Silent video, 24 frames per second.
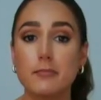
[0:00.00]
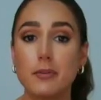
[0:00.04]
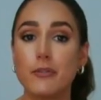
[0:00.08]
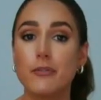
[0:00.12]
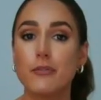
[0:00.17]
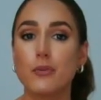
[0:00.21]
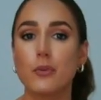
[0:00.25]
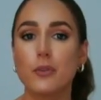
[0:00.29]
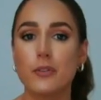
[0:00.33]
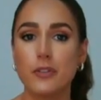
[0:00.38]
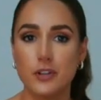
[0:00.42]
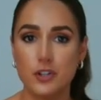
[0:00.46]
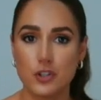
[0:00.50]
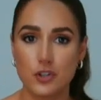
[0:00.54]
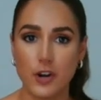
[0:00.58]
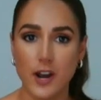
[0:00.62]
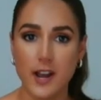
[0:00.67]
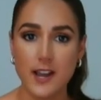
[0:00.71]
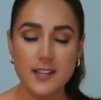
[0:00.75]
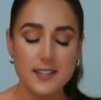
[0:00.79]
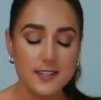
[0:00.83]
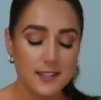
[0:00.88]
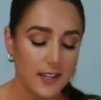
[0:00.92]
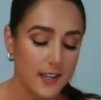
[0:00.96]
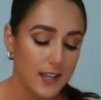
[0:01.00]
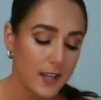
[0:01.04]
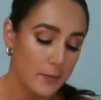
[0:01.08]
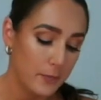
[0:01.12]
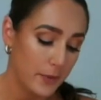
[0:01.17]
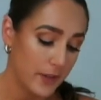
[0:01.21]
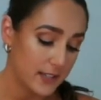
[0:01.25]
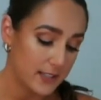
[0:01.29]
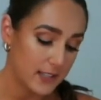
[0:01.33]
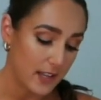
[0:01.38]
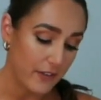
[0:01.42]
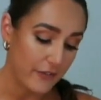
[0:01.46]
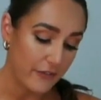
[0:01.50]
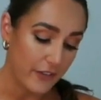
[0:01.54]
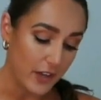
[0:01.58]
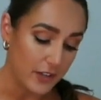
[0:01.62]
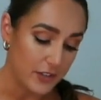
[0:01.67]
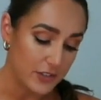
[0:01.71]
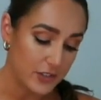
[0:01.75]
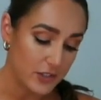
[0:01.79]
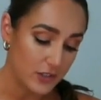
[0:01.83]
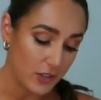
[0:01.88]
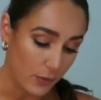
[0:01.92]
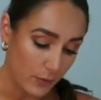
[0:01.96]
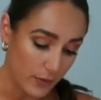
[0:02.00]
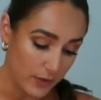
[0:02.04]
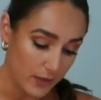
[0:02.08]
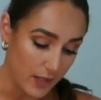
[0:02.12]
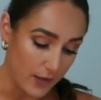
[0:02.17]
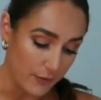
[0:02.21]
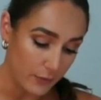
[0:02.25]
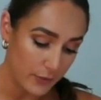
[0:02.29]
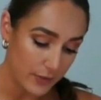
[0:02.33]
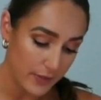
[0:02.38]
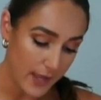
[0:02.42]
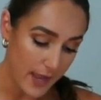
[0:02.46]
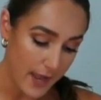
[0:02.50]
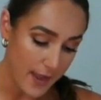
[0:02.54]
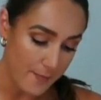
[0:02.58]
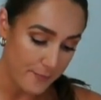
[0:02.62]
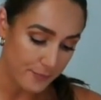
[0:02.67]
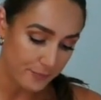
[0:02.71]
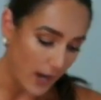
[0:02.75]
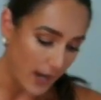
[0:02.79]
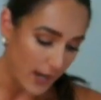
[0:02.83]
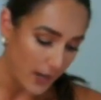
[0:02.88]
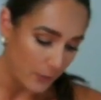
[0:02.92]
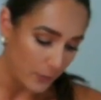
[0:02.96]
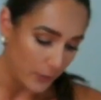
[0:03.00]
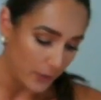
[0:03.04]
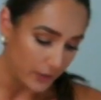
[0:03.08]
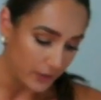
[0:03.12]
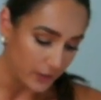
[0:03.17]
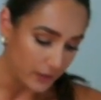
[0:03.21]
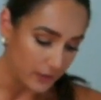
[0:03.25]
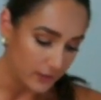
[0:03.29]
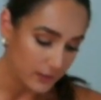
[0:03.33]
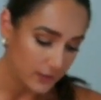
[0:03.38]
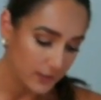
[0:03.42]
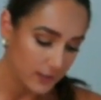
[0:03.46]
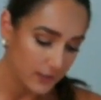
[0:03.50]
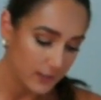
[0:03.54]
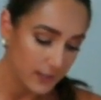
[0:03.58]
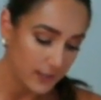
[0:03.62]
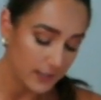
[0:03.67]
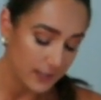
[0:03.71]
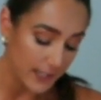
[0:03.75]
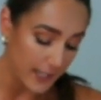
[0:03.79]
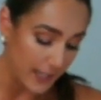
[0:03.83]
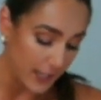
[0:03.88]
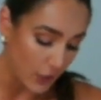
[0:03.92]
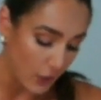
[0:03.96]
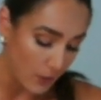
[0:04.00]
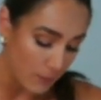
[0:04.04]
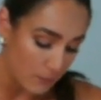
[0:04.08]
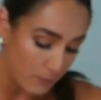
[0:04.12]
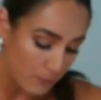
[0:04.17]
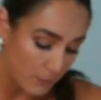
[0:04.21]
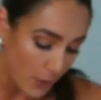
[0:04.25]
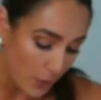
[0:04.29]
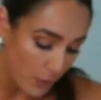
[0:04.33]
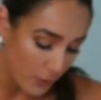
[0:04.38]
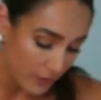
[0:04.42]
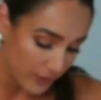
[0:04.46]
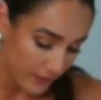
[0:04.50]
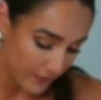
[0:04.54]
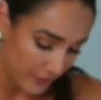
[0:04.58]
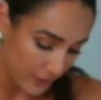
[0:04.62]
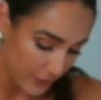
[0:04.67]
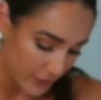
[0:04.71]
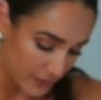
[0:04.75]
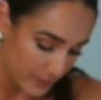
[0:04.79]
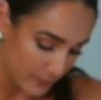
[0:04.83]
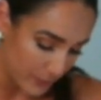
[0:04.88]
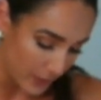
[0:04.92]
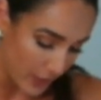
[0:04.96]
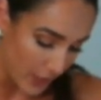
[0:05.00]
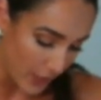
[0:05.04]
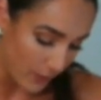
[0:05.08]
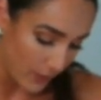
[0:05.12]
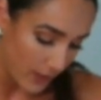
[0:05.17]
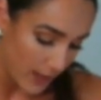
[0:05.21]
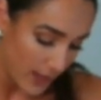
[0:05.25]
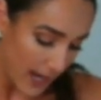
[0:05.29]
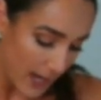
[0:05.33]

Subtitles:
before the dress because I fell so in love with them. I will link both of those below.